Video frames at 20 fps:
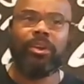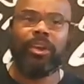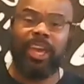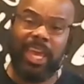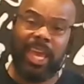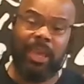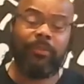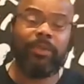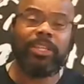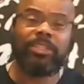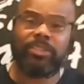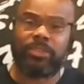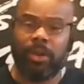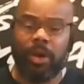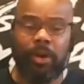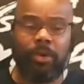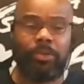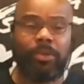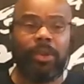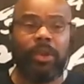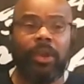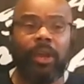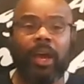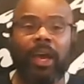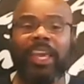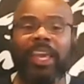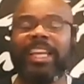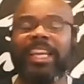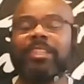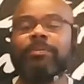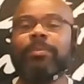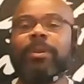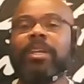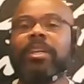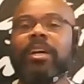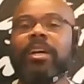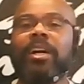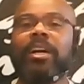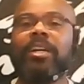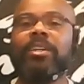heavy salt, is
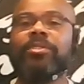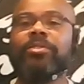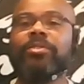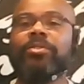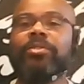because